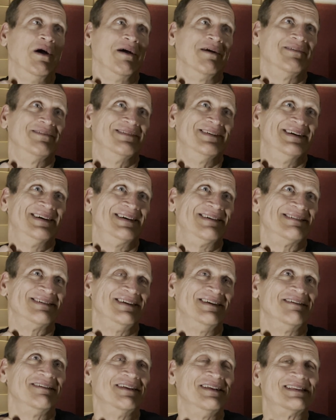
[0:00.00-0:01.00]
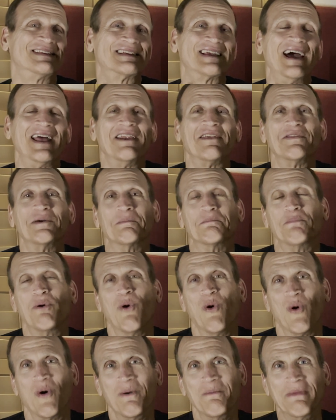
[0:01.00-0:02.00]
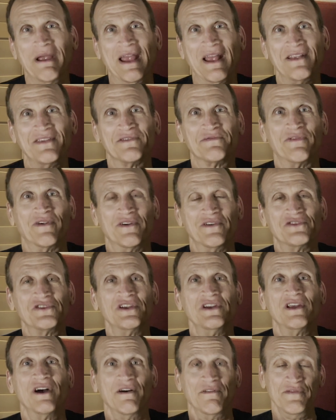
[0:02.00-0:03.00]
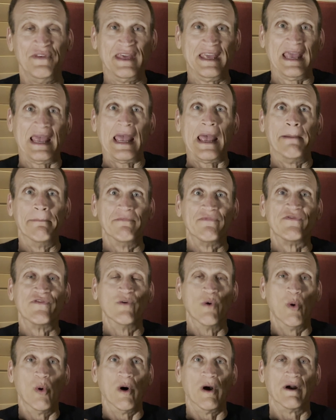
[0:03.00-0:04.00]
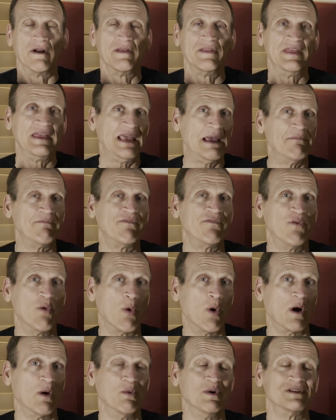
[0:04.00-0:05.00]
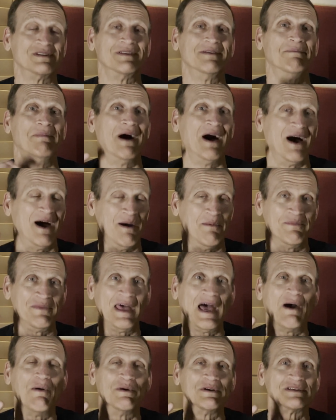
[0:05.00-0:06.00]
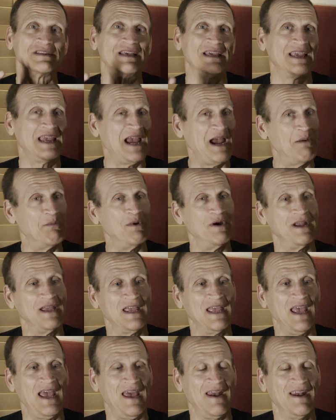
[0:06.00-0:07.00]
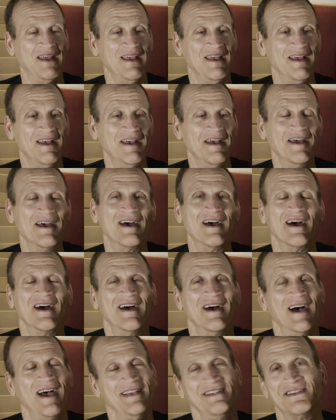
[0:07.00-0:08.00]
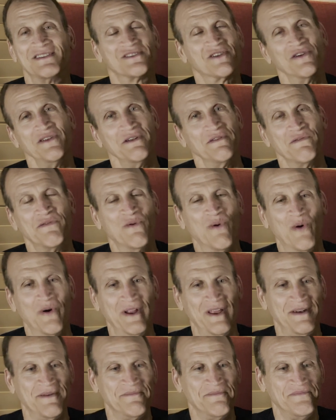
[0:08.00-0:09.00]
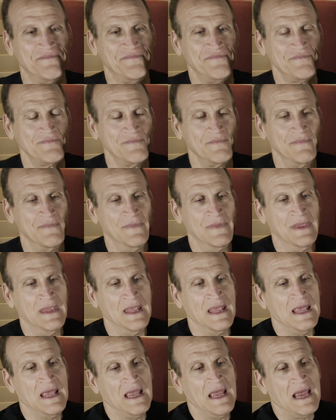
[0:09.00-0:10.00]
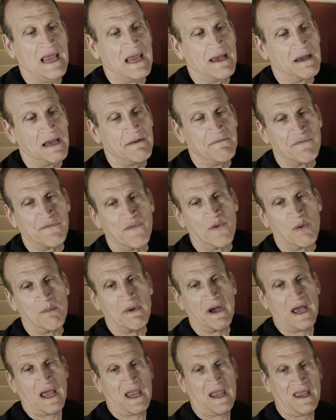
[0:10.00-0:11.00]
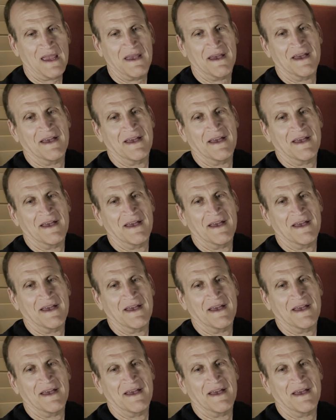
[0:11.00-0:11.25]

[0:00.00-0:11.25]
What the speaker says: well, it's kind of the poor man's version of the M4. The M4 was the bomb. That was the camera to get. I just couldn't afford it. And for my,